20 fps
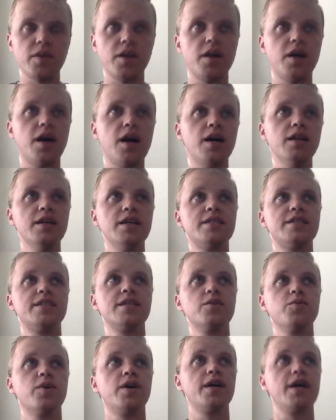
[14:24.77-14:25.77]
Let's
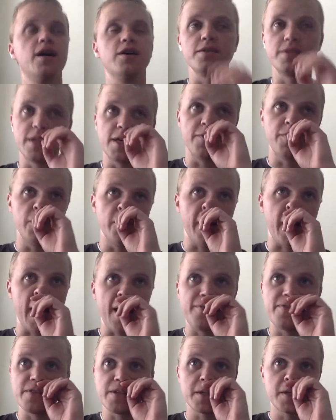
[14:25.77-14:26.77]
see, what else? If you
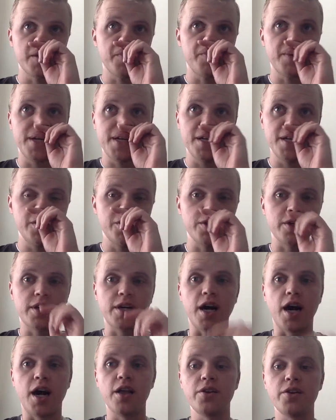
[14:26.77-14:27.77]
haven't submitted your
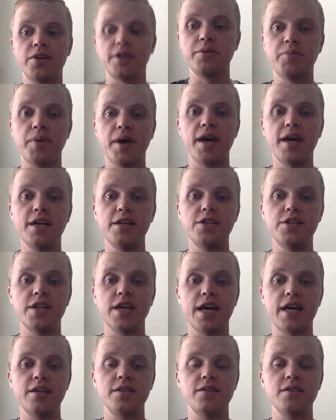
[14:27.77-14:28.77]
coloring page
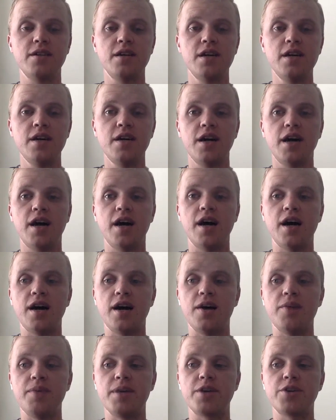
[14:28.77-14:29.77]
yet,
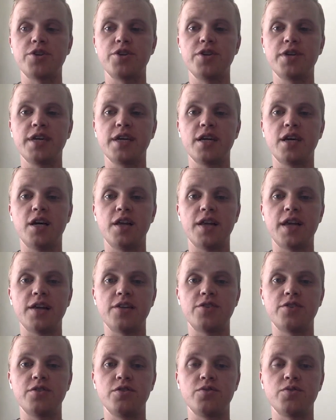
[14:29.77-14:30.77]
make sure you get on that
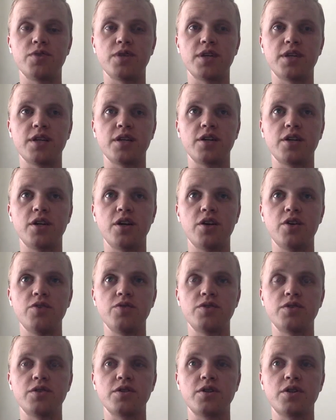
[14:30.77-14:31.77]
soon. We're going to
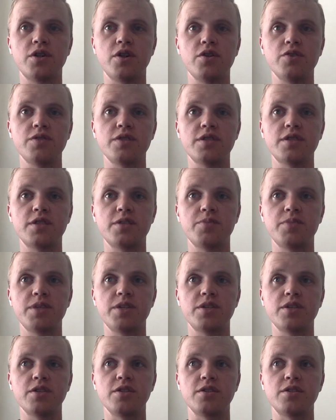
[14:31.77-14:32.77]
close the
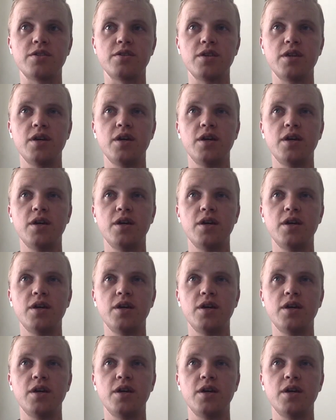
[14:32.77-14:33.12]
submissions,